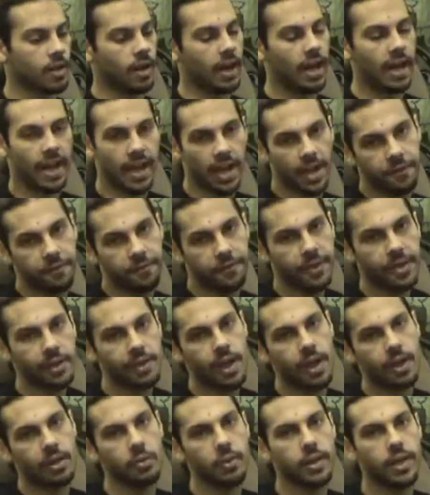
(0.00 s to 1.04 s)
I have figured
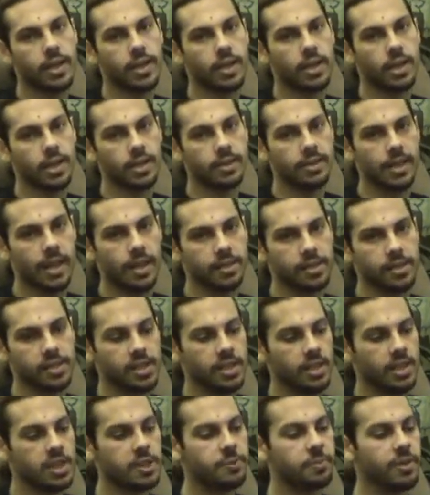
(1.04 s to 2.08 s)
out a way to cut down the
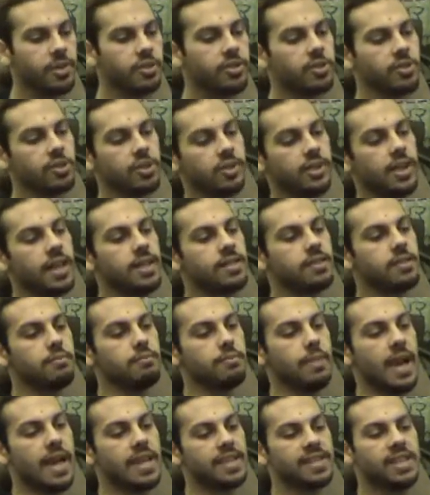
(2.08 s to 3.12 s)
CD spindles. You take some
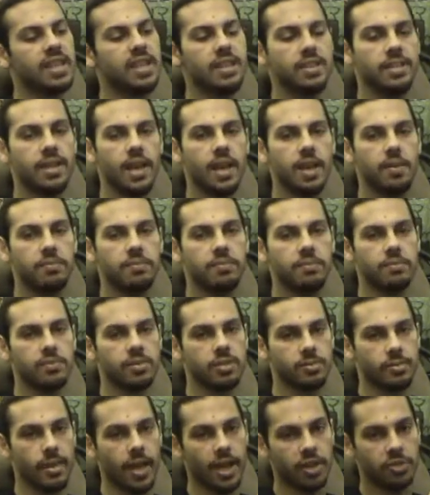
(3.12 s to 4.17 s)
masking tape,
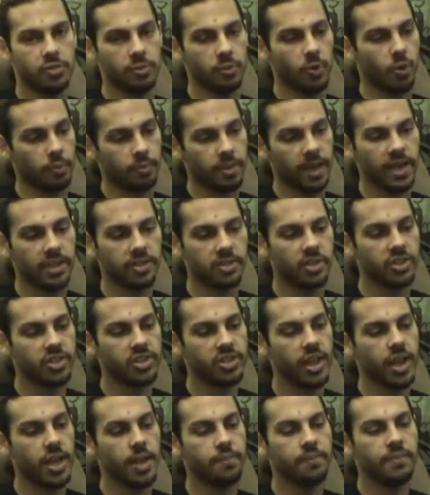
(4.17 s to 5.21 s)
some actual, or painter's
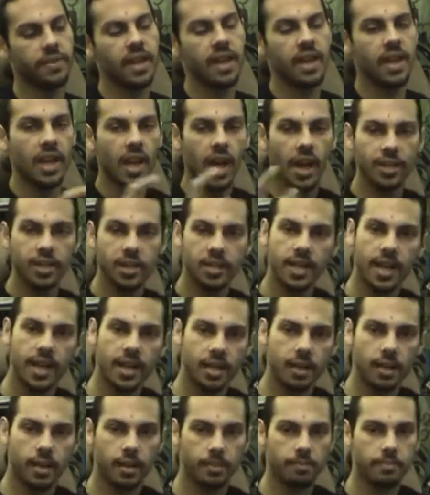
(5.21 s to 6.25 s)
tape, and you take
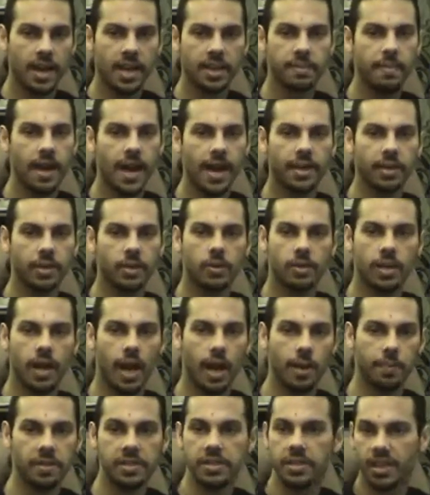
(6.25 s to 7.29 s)
a mathematical
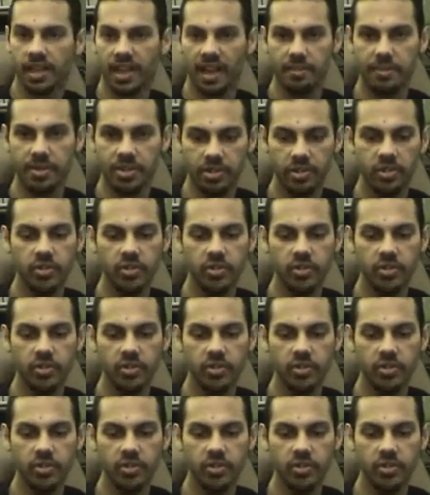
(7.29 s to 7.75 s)
compass, like I've been